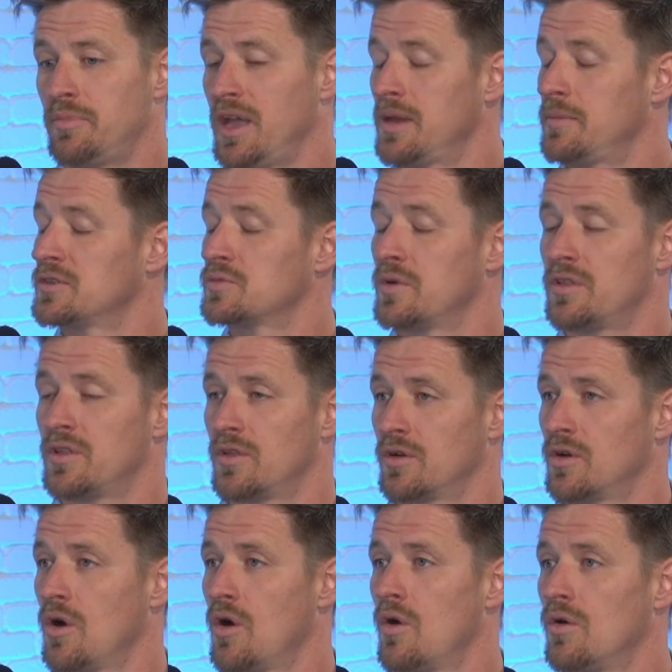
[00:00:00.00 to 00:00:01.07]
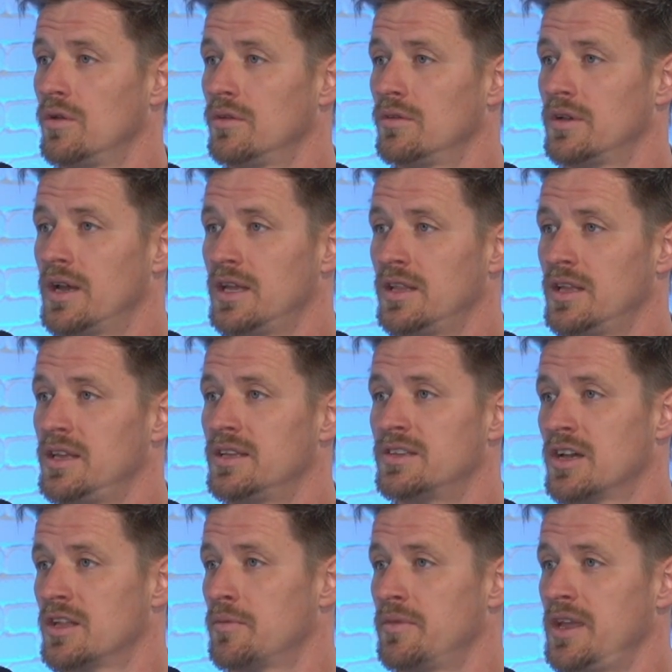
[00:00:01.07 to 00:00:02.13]
the payments within their goal, and then you
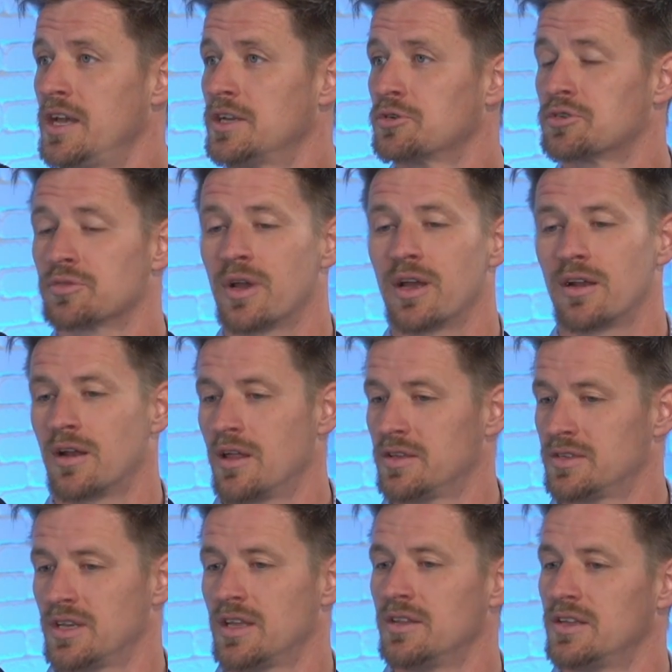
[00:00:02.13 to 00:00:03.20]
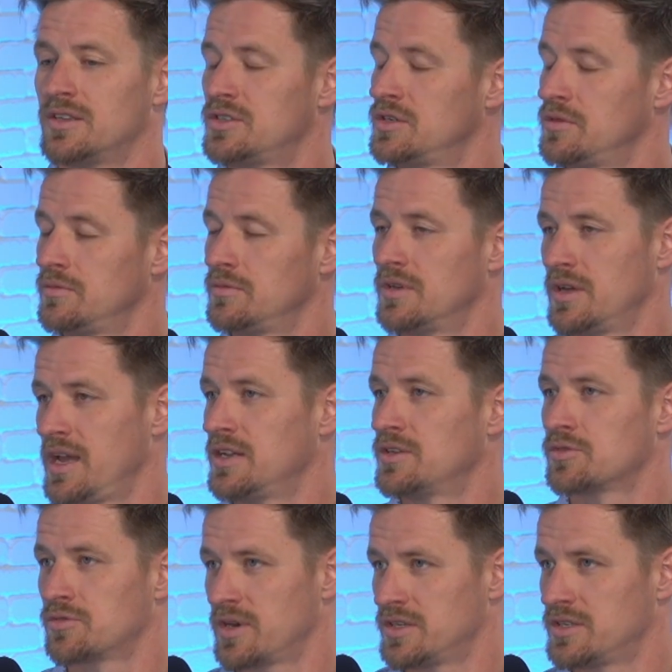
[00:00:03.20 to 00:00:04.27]
tell them the interest rate, and all of a sudden the
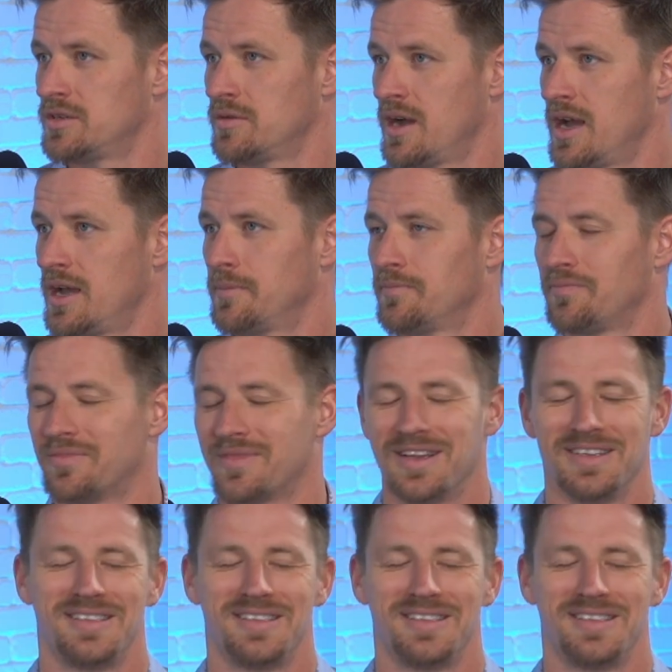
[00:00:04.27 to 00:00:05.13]
interest rate's too high.